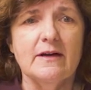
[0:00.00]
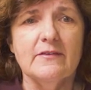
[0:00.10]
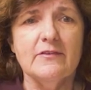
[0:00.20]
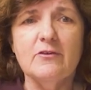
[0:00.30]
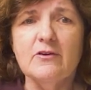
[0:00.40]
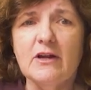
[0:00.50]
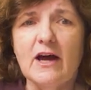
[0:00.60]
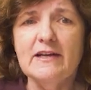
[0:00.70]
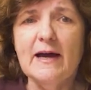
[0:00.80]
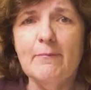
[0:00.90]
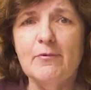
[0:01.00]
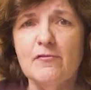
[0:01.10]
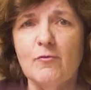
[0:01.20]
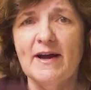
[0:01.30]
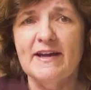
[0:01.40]
There are a number
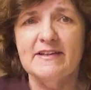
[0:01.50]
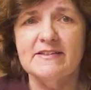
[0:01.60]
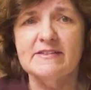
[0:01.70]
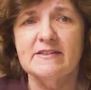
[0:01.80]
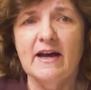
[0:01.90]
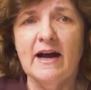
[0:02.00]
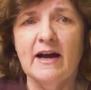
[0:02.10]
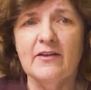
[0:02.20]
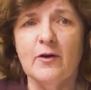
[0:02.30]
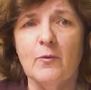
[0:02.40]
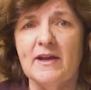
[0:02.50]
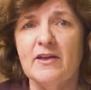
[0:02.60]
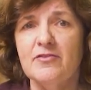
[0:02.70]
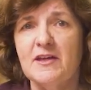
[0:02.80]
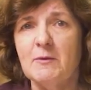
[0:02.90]
of ways that we
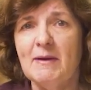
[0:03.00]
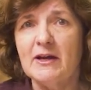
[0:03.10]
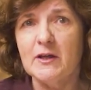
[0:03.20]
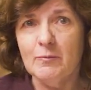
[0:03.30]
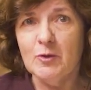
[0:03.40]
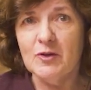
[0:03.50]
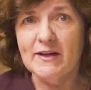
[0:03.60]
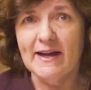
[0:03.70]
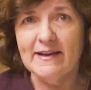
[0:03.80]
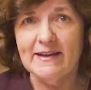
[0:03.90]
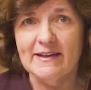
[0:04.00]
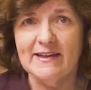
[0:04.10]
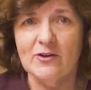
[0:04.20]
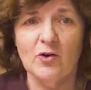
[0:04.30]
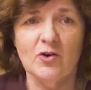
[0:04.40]
can think about communicating
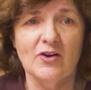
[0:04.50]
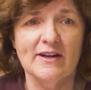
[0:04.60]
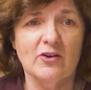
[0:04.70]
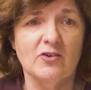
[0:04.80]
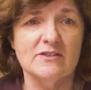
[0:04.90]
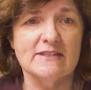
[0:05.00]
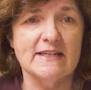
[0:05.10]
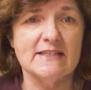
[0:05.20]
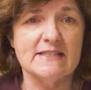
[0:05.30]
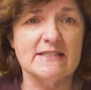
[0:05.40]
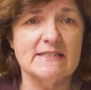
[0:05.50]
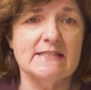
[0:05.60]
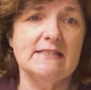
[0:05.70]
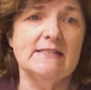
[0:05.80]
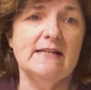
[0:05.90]
in online contexts.
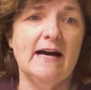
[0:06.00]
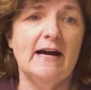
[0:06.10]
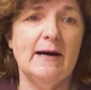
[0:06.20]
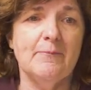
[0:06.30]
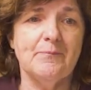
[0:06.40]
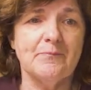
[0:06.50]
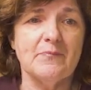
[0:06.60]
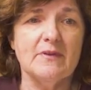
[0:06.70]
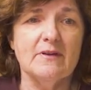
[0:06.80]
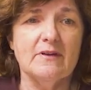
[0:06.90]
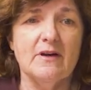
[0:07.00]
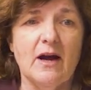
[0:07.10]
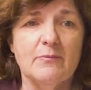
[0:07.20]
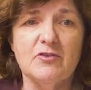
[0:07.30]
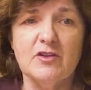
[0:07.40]
I'm
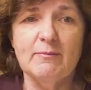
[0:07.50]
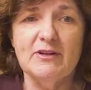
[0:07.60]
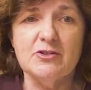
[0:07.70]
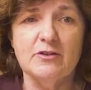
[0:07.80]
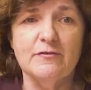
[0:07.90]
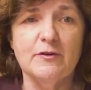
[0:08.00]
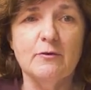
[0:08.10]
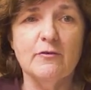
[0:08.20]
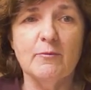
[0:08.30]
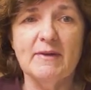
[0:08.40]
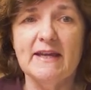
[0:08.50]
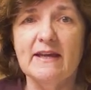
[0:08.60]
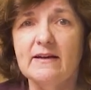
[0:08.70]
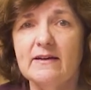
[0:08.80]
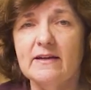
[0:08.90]
just going to mention a few of them
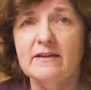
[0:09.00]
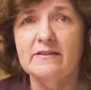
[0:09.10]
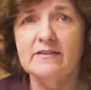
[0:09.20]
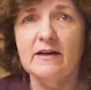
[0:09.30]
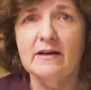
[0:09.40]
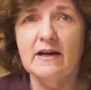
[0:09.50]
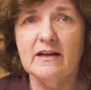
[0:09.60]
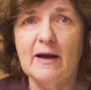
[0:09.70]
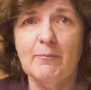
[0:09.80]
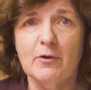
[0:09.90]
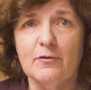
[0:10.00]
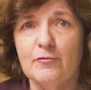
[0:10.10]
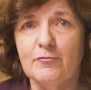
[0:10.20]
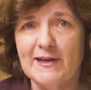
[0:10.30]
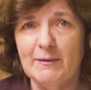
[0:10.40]
here and a couple
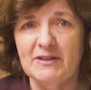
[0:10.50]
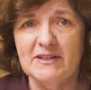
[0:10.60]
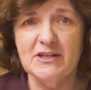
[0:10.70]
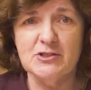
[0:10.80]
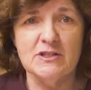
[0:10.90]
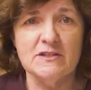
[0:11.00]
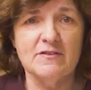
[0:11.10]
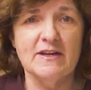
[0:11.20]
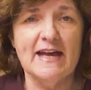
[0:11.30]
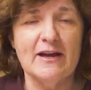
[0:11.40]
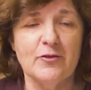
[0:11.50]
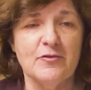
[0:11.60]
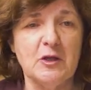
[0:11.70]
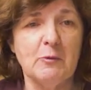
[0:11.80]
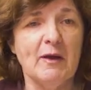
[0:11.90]
of recommendations for how to
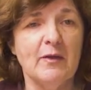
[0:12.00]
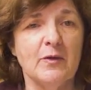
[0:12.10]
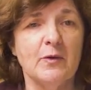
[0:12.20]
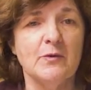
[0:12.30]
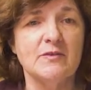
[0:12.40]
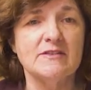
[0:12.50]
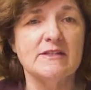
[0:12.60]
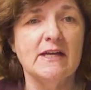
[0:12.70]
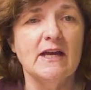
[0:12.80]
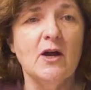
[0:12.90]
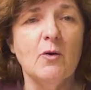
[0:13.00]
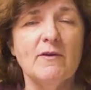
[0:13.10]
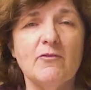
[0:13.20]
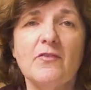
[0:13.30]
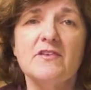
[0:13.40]
think about those.
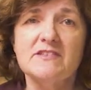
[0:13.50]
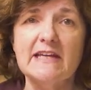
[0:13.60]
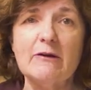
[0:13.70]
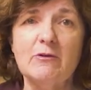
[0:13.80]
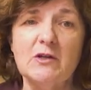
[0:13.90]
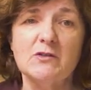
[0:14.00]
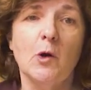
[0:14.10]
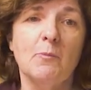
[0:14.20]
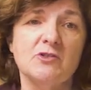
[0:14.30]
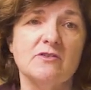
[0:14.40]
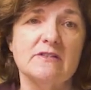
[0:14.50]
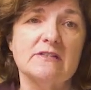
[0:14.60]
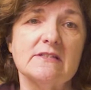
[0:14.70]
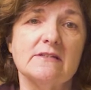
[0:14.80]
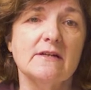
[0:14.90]
We've got the synchronous options,